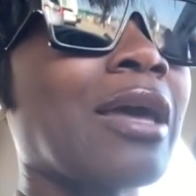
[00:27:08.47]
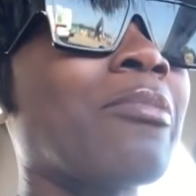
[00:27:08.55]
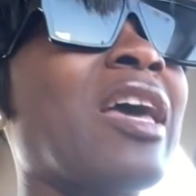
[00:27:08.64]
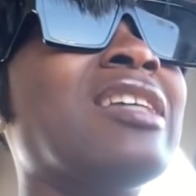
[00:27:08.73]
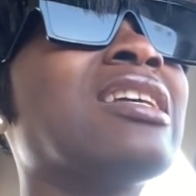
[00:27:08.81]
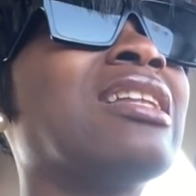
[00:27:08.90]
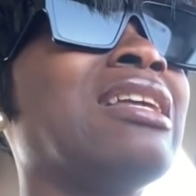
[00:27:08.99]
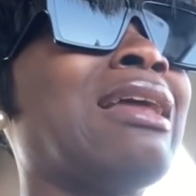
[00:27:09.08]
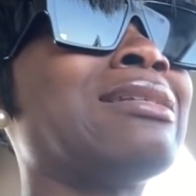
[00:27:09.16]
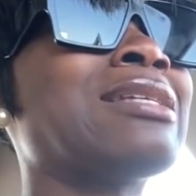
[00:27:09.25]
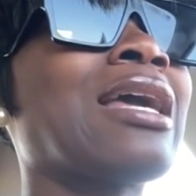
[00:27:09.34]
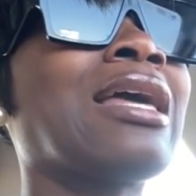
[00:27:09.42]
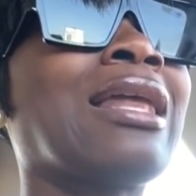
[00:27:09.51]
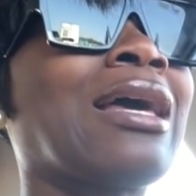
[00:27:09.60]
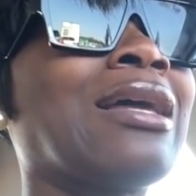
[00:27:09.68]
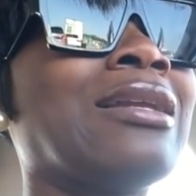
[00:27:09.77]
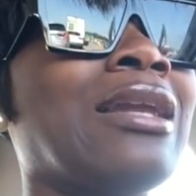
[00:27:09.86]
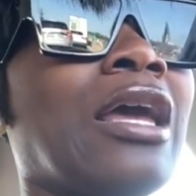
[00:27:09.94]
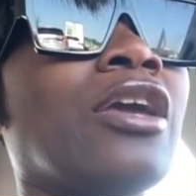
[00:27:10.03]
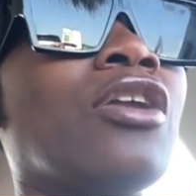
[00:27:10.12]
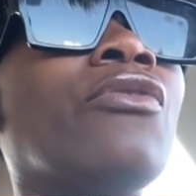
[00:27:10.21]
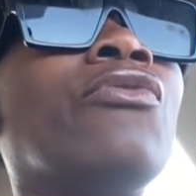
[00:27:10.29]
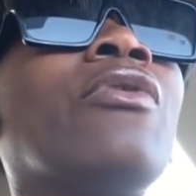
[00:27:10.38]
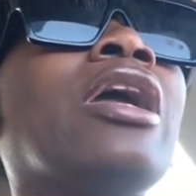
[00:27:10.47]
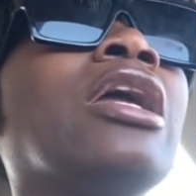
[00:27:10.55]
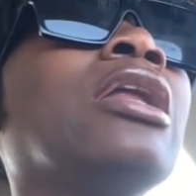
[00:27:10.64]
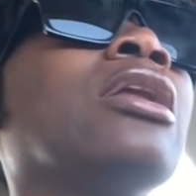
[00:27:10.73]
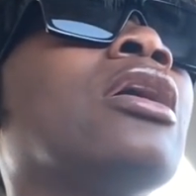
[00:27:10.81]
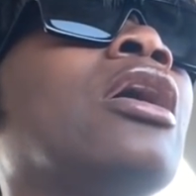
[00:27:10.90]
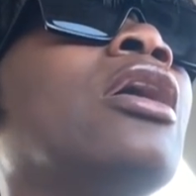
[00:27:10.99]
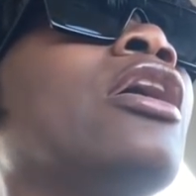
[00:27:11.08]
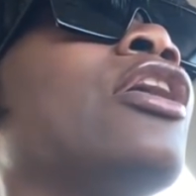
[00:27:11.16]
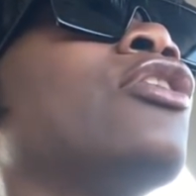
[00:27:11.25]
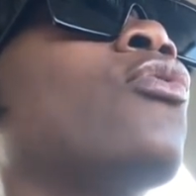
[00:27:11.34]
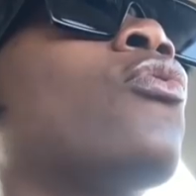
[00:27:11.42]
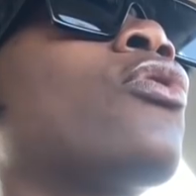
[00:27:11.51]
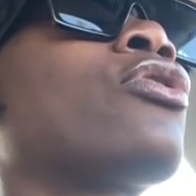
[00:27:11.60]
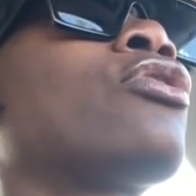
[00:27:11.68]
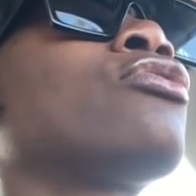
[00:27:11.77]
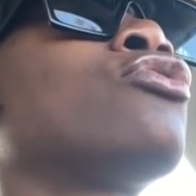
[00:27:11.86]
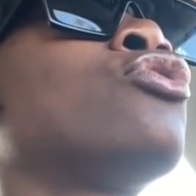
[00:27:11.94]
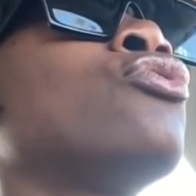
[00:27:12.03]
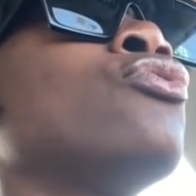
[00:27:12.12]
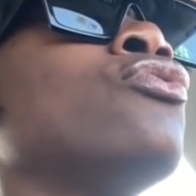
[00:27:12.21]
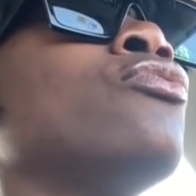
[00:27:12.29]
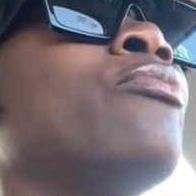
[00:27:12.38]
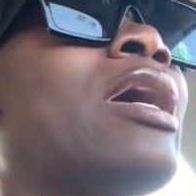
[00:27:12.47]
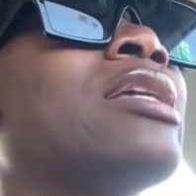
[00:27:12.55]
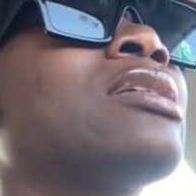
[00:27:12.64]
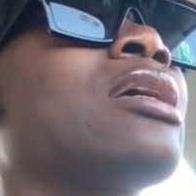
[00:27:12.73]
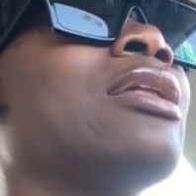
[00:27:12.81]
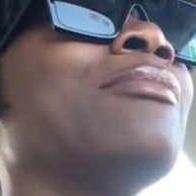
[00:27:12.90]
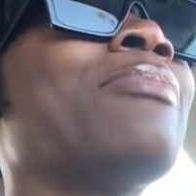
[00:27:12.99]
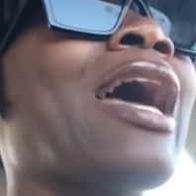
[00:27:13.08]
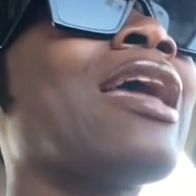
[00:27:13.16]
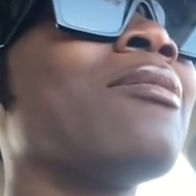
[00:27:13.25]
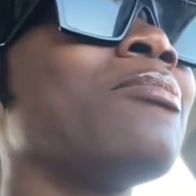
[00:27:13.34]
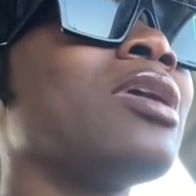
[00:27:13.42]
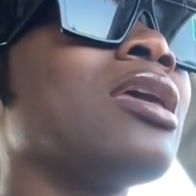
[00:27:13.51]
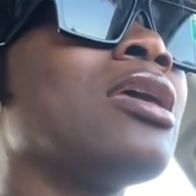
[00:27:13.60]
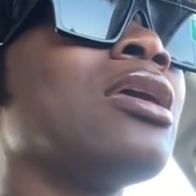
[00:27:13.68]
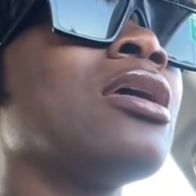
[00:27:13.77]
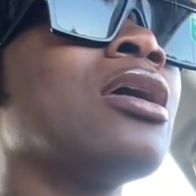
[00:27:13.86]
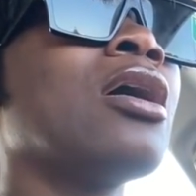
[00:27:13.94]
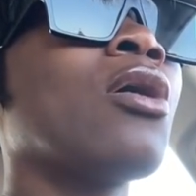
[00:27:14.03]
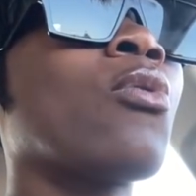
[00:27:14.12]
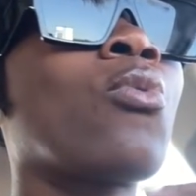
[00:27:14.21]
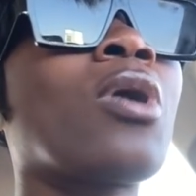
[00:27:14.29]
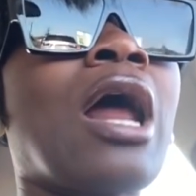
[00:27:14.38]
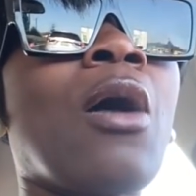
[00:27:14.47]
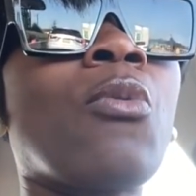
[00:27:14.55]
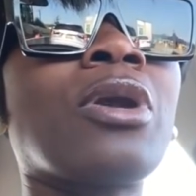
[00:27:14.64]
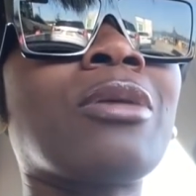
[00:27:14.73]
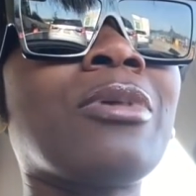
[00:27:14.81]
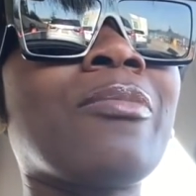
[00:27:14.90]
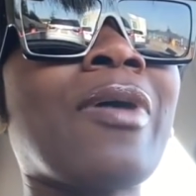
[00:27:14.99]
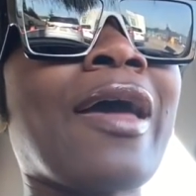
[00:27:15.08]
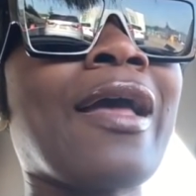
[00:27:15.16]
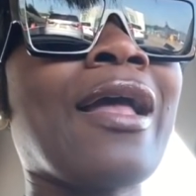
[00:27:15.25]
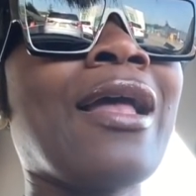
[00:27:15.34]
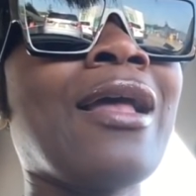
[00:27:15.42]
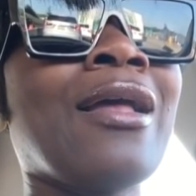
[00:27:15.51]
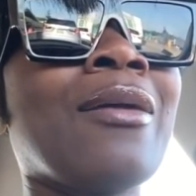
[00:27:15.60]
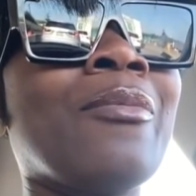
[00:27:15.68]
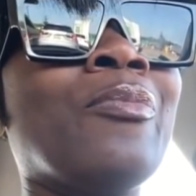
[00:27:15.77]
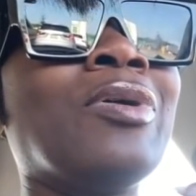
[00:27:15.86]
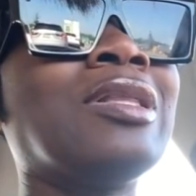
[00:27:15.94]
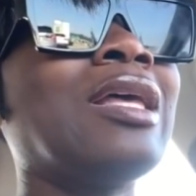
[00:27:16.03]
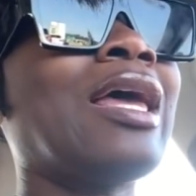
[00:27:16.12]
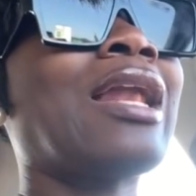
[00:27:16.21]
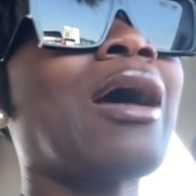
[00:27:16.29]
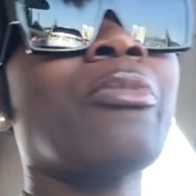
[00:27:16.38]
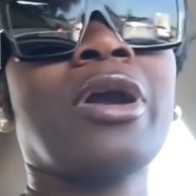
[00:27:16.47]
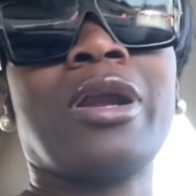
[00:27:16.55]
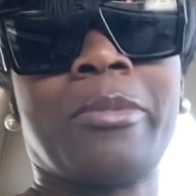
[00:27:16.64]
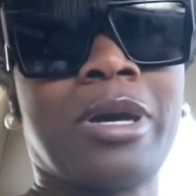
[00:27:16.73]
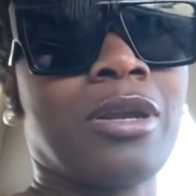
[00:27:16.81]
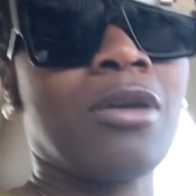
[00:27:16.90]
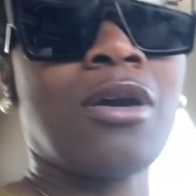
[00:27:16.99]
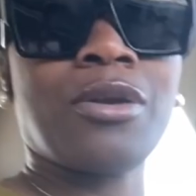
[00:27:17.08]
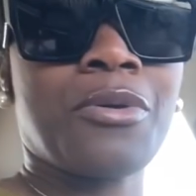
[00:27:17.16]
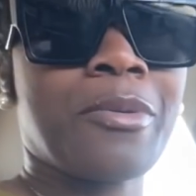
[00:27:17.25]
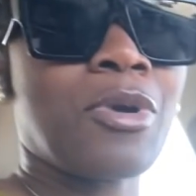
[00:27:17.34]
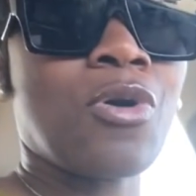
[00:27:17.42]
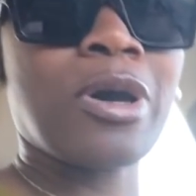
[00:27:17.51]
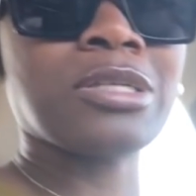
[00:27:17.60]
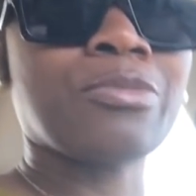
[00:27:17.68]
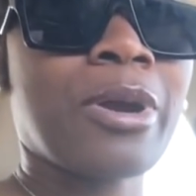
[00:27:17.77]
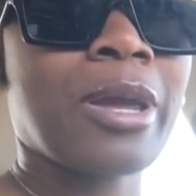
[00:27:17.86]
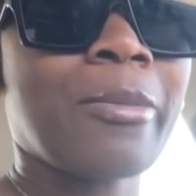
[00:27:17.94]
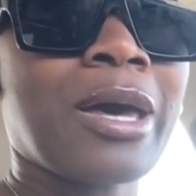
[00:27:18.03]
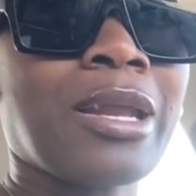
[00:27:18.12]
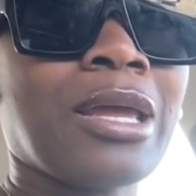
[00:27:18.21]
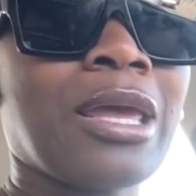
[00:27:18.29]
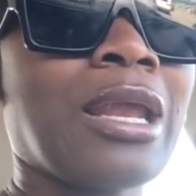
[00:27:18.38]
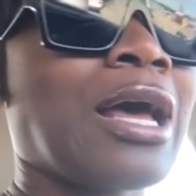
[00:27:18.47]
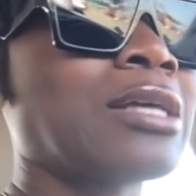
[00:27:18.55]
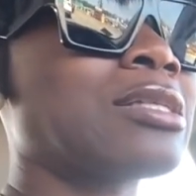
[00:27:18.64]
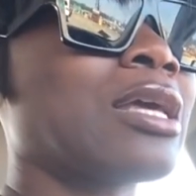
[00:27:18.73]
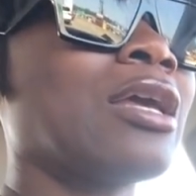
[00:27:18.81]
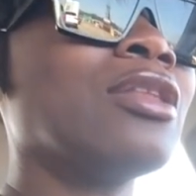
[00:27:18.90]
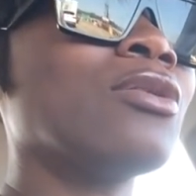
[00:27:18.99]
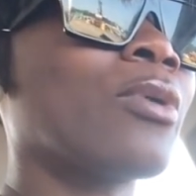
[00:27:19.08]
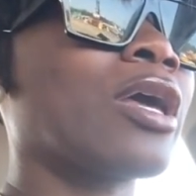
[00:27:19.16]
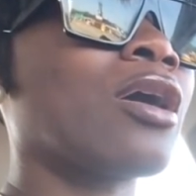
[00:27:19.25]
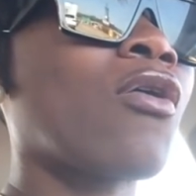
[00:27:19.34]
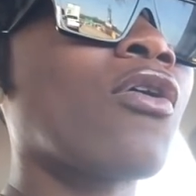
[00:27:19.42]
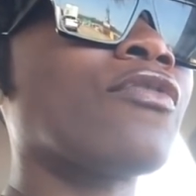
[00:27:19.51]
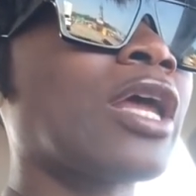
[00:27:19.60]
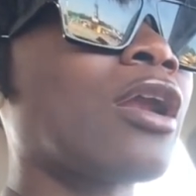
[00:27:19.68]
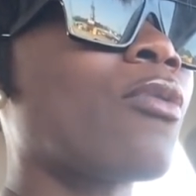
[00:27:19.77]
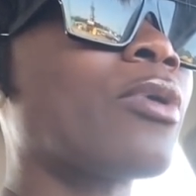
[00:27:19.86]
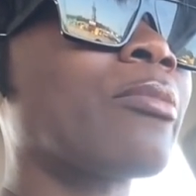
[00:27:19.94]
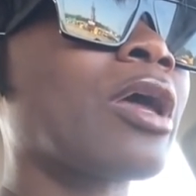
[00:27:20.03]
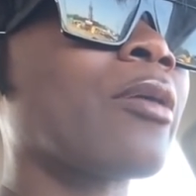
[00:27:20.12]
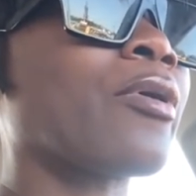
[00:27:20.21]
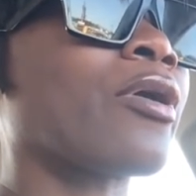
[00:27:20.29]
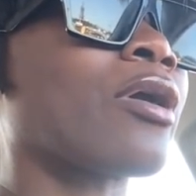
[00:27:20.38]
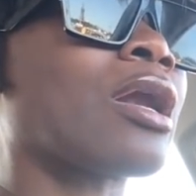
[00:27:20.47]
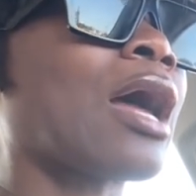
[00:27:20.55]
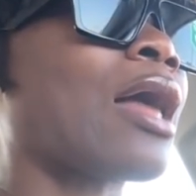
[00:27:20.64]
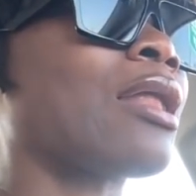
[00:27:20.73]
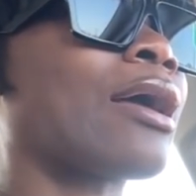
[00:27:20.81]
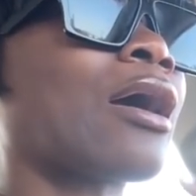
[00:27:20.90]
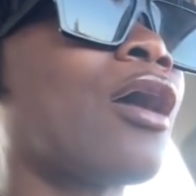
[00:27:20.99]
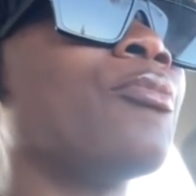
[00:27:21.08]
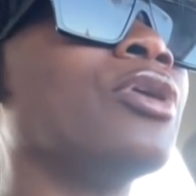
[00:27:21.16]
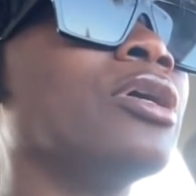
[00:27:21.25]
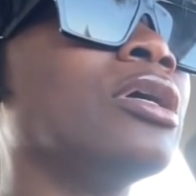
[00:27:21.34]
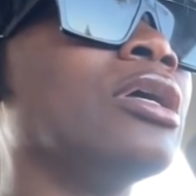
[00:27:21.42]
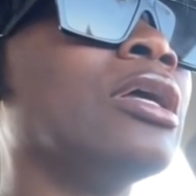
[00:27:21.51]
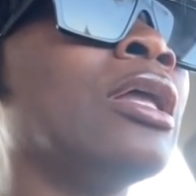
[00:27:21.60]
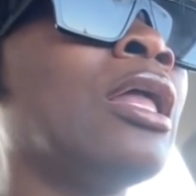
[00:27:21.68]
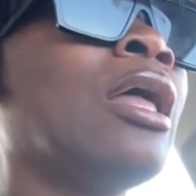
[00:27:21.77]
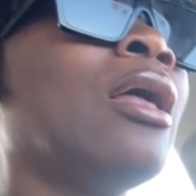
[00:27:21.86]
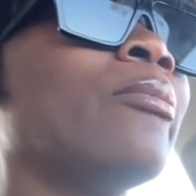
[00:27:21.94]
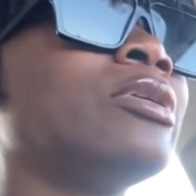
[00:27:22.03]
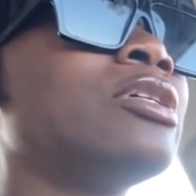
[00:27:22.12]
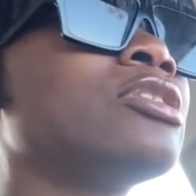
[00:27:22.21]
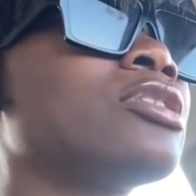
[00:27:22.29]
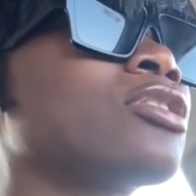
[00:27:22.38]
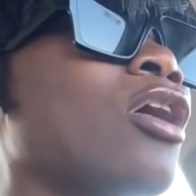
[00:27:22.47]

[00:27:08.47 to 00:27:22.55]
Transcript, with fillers: Like basically they taking like a negative rate in order to basically pay me what I want to be paid but and I prayed about it. Y'all know I'm always pray about it. And I said either way it go, if they don't want to pay me or not, like I'm good. But this just